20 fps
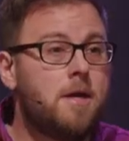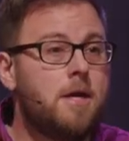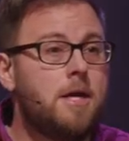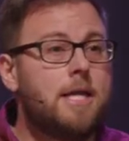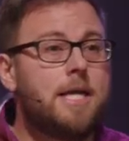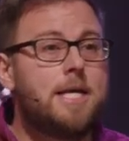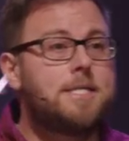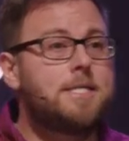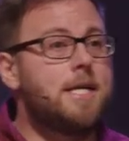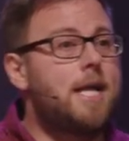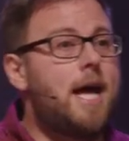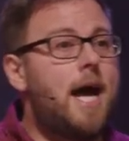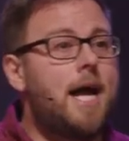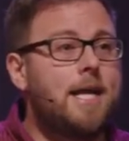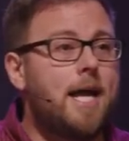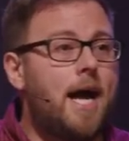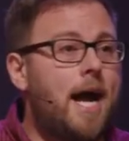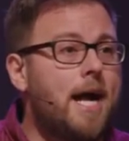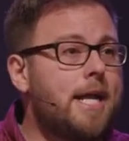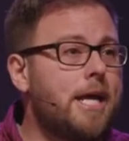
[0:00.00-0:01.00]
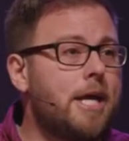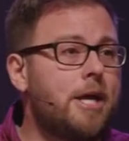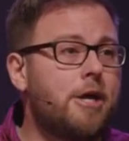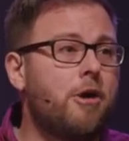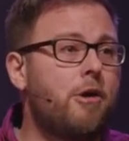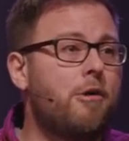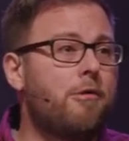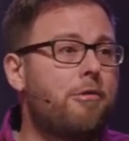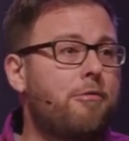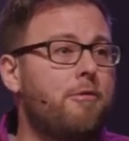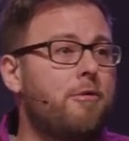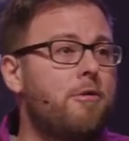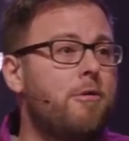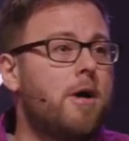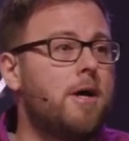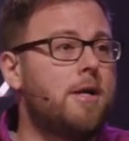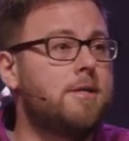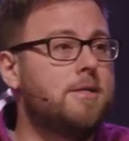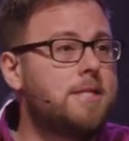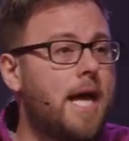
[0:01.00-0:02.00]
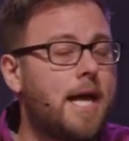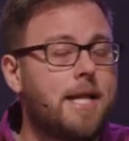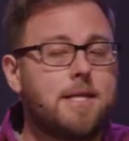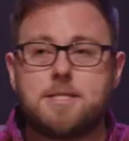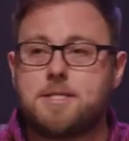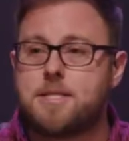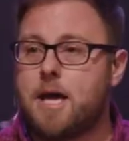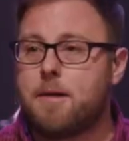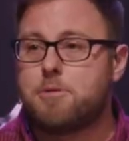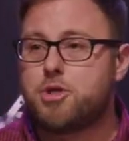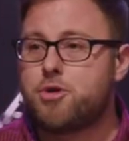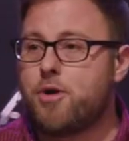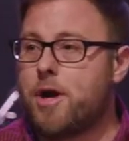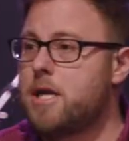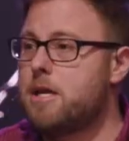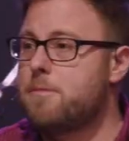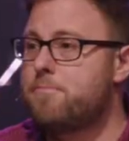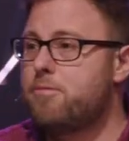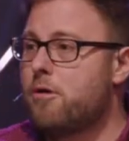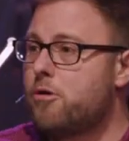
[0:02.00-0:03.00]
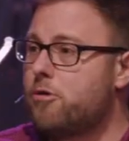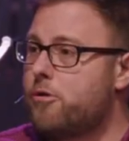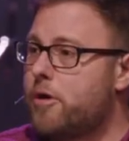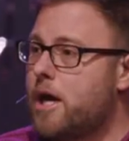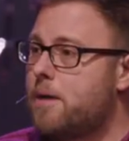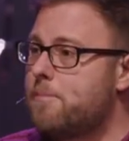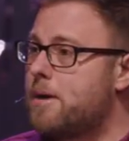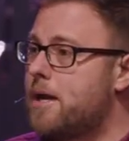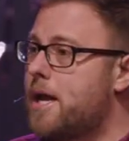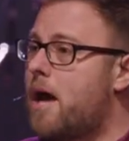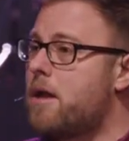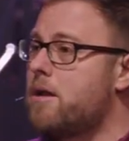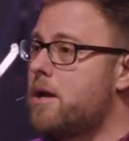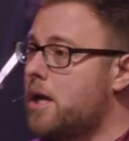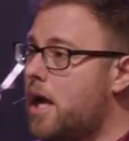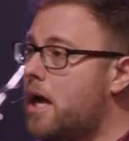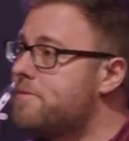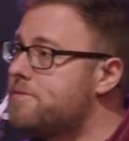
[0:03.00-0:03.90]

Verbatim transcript: Listen, I, I didn't go through a 10 step training program on how to love